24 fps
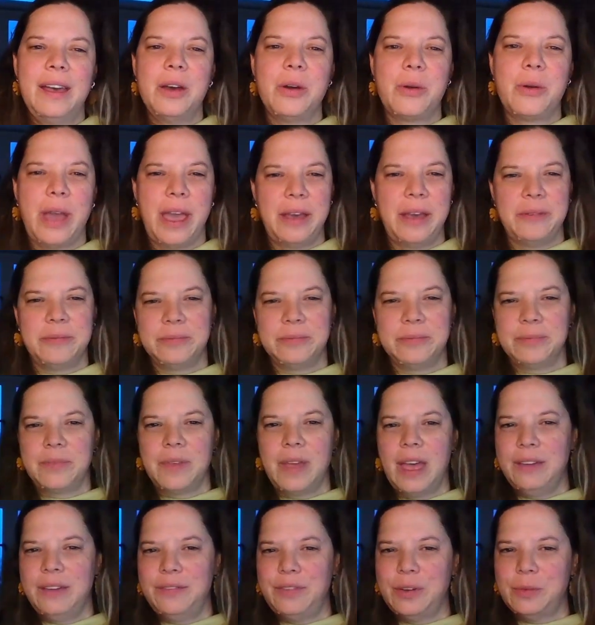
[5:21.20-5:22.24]
Okay,
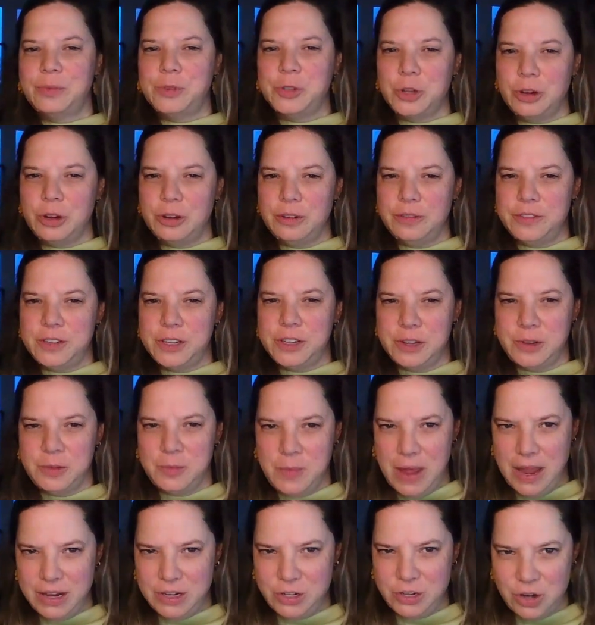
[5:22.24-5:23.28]
I've observed
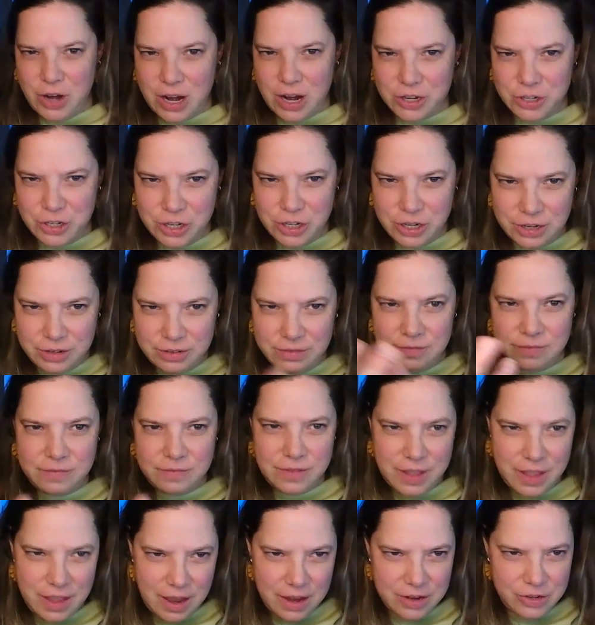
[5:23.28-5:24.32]
my attraction,
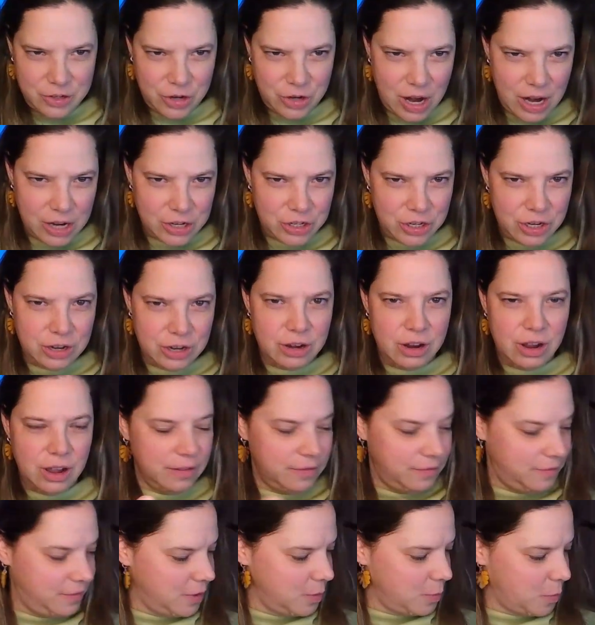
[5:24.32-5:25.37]
the attraction
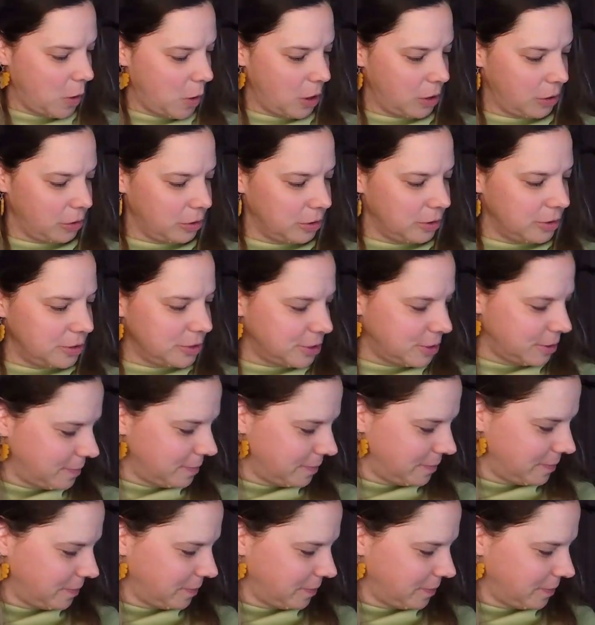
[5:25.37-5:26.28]
of the particles.